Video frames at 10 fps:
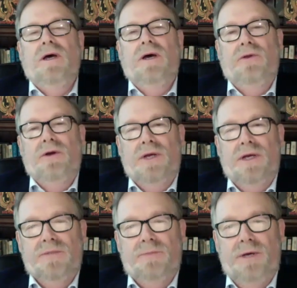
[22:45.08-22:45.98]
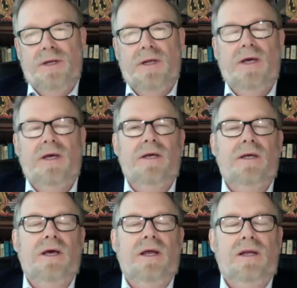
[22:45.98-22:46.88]
There has been
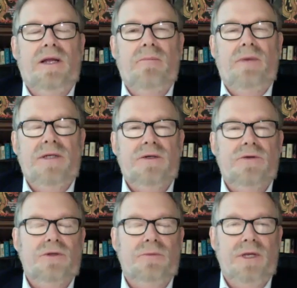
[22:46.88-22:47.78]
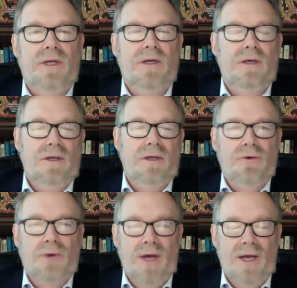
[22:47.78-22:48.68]
an attempt by social media
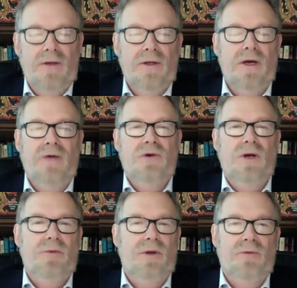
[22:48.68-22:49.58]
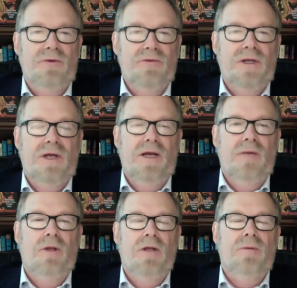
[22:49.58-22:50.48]
to aid the cover-up, and we've seen that in
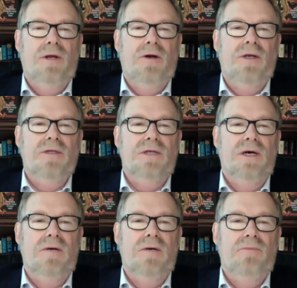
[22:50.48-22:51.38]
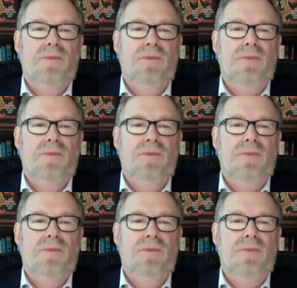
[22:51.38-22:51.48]
multiple areas now.